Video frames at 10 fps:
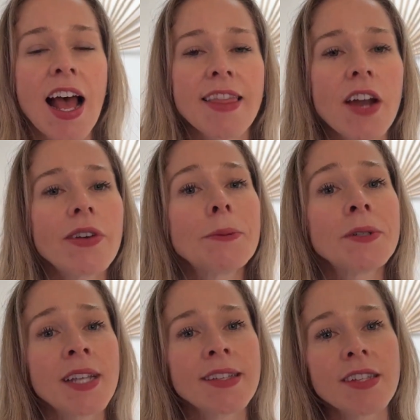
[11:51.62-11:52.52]
that
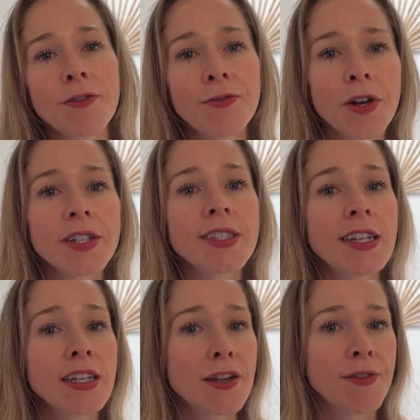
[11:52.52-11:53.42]
represents their first
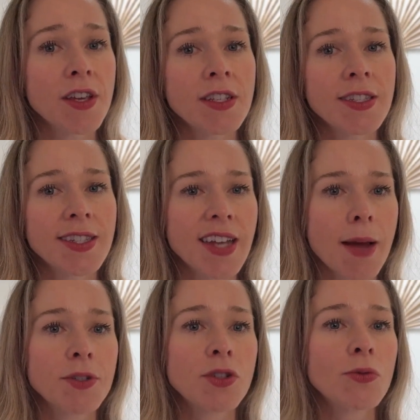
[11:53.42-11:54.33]
significant
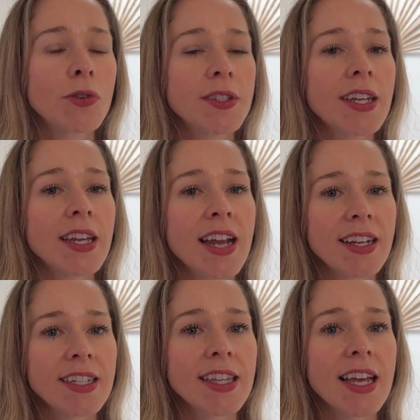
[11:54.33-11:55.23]
step towards
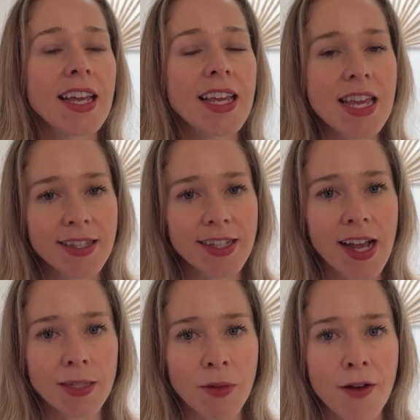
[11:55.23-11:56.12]
connecting their
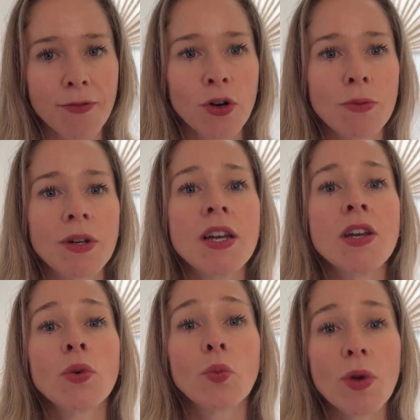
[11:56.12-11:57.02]
insights platform
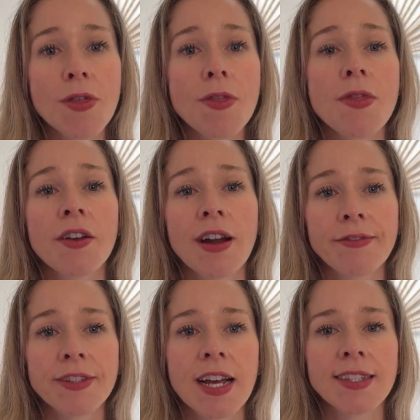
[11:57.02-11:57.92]
with their
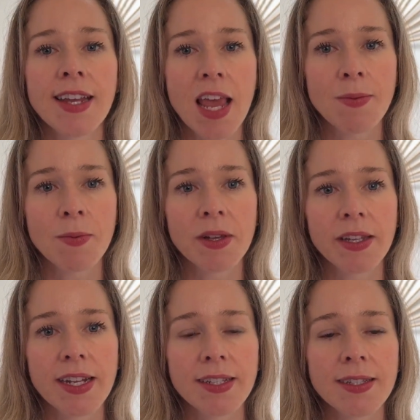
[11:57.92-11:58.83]
advertising
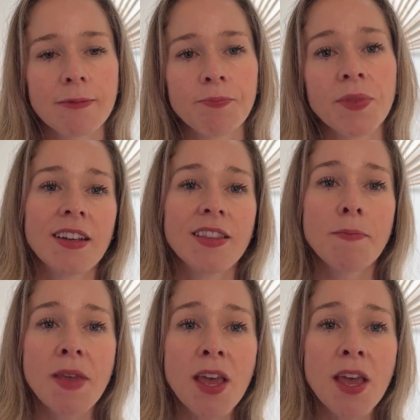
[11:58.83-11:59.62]
capabilities. The big